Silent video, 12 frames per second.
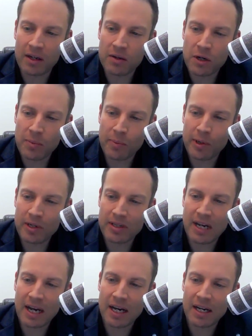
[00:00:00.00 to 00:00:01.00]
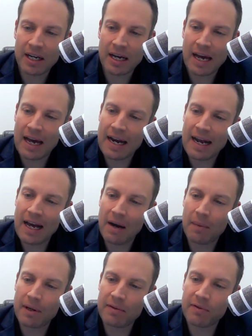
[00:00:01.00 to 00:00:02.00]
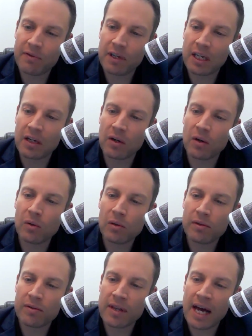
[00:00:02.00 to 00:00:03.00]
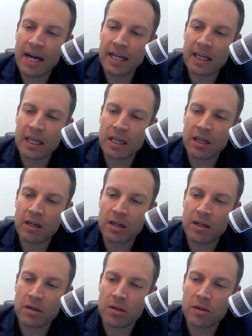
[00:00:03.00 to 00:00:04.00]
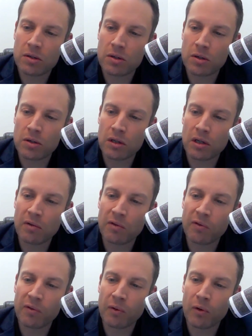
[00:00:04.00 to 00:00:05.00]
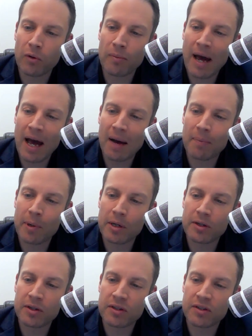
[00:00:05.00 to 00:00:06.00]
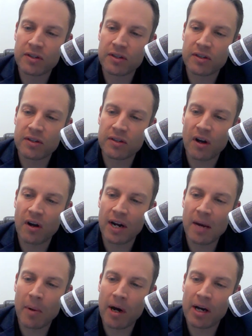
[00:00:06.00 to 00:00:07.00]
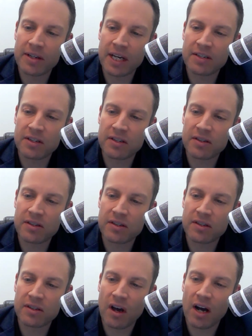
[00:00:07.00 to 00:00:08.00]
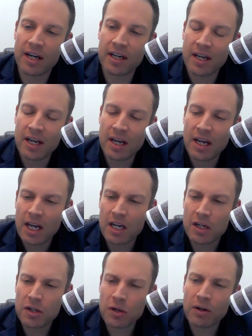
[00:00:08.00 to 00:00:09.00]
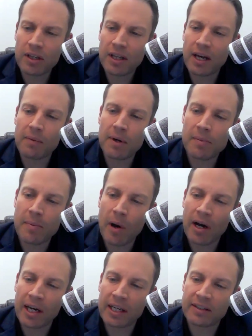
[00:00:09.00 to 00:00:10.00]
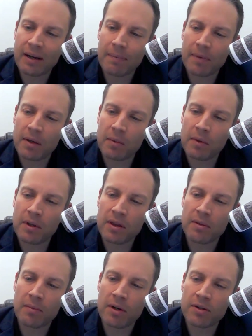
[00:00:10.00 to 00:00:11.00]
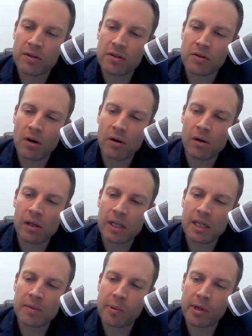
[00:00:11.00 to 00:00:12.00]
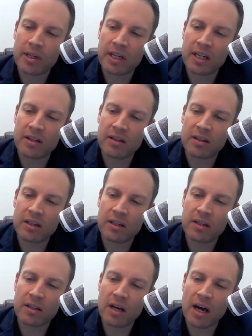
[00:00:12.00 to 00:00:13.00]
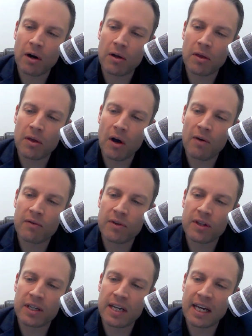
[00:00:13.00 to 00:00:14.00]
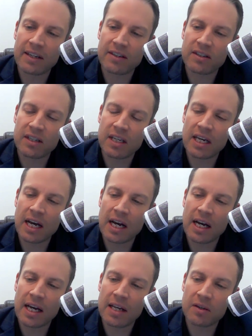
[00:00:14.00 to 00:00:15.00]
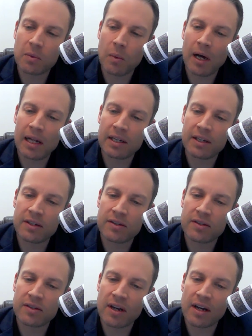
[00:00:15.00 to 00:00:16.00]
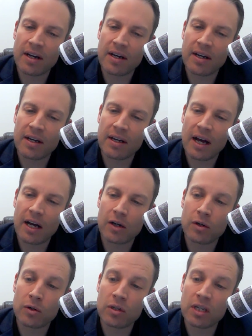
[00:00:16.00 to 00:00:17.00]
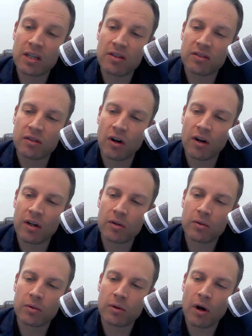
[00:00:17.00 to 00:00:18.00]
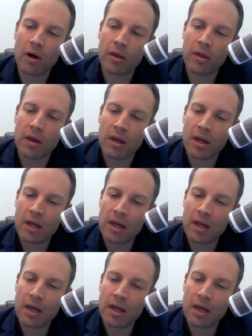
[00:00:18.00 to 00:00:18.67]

interpret data and how we feed all of that in to inform our purchases on our buyer's agency side, ensuring that we're buying something with the most strongly predicted growth over the next year, as well as good historical growth,